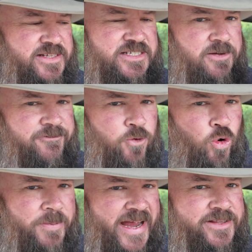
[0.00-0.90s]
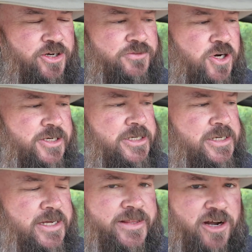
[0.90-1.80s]
This is a 4-pack that I've got
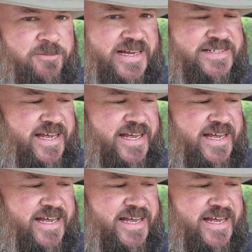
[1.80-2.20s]
that I've been